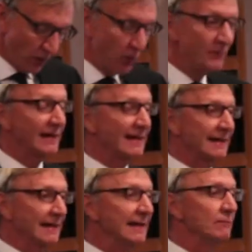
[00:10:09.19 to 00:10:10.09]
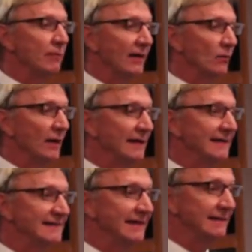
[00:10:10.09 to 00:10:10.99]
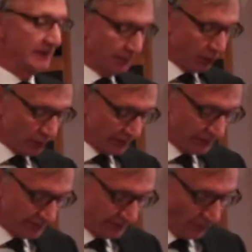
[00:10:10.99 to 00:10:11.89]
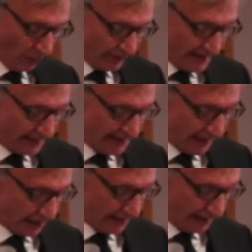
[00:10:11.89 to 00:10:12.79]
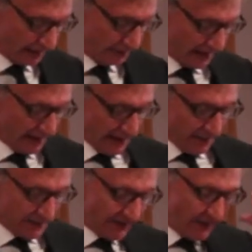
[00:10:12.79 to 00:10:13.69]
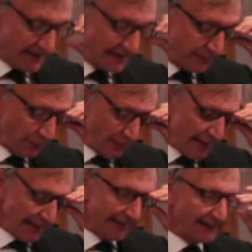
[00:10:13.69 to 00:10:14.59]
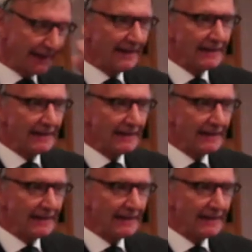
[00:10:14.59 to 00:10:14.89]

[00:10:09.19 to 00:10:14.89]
whom the king, by the way, intended to put over the entire kingdom, devised a plan that